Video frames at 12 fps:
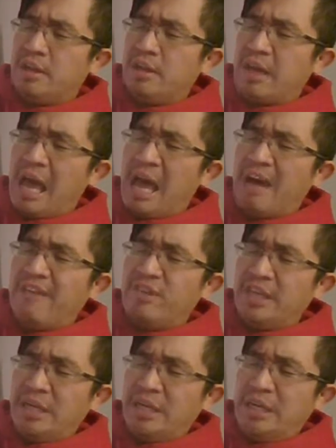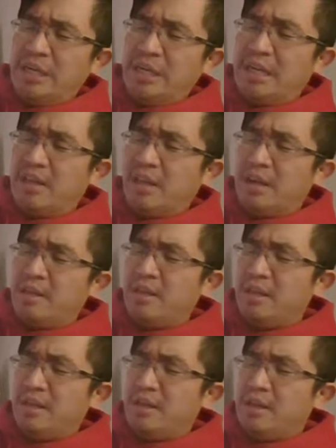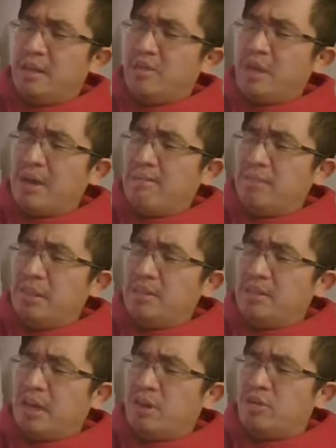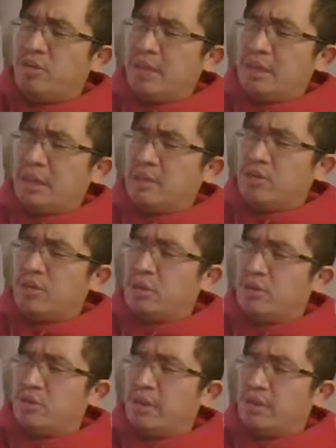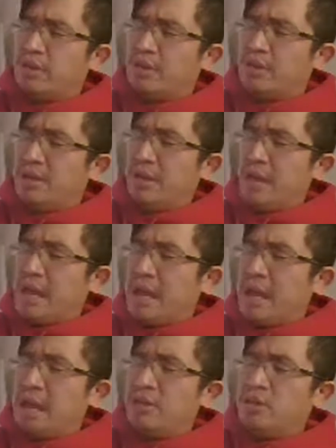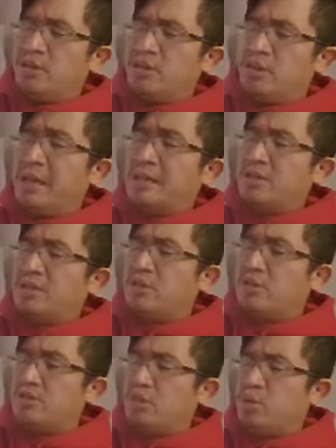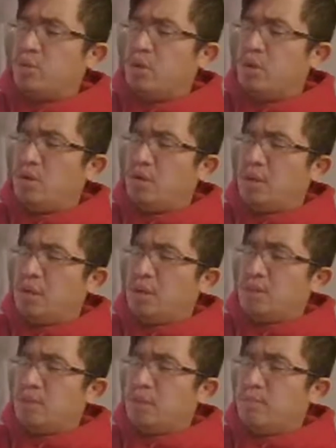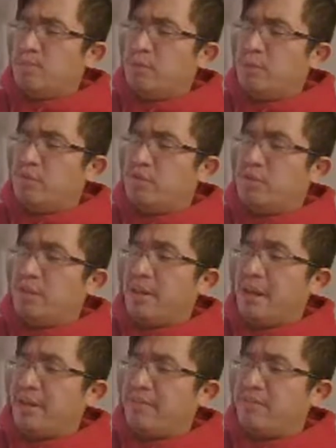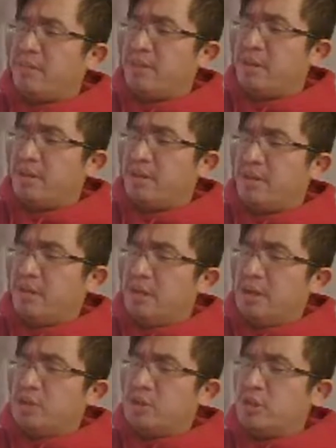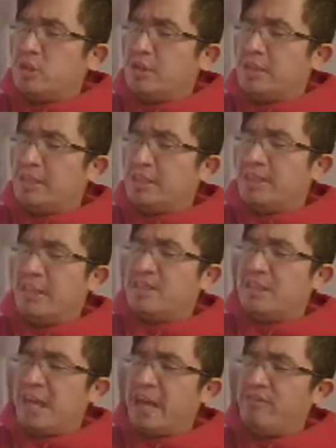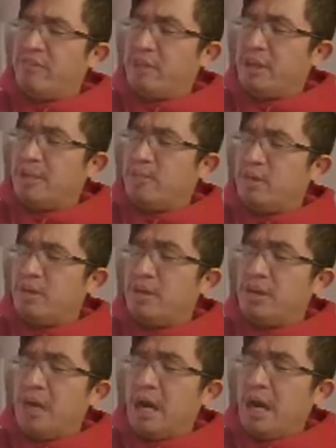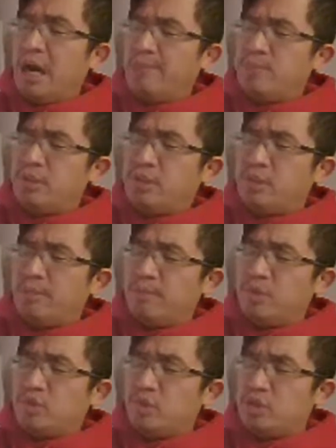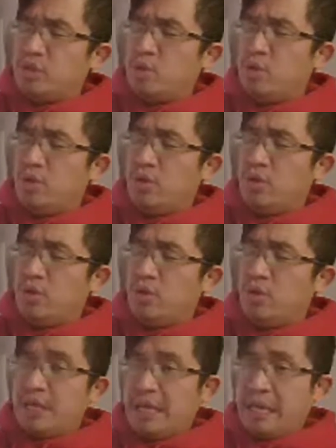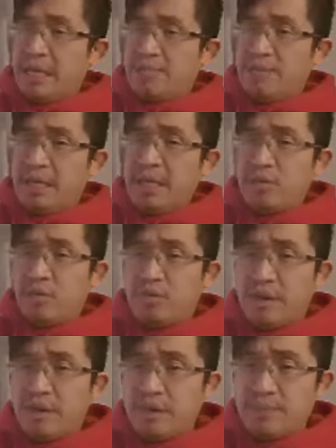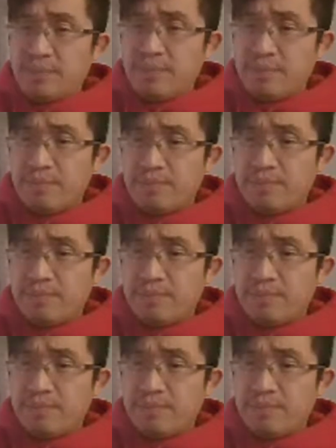half an equal sign, that line? That means our dot is circled in. And G has to be less than 2, so it moves to the left. So this says every number up to the number 2 can equal that.